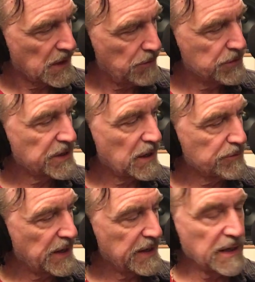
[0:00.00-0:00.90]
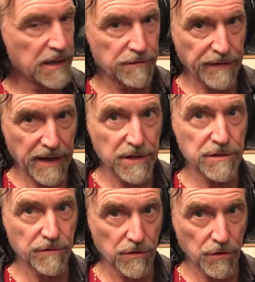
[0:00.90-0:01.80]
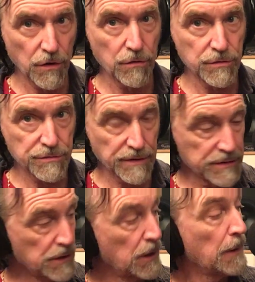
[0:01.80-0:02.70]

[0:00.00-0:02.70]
Once again, I'm taking advantage of the low strings.